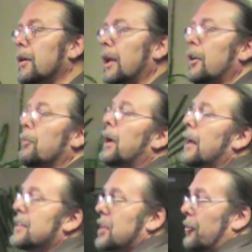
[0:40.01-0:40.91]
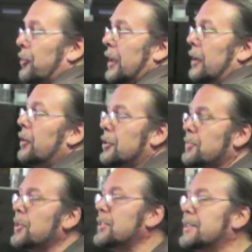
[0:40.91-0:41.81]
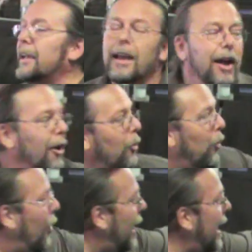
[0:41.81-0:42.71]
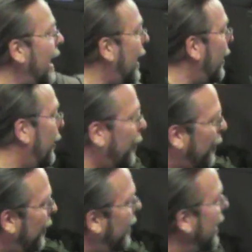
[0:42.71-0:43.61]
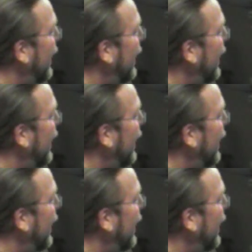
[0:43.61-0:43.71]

Okay, your body's self-regulating. No, you're supposed to say, wow,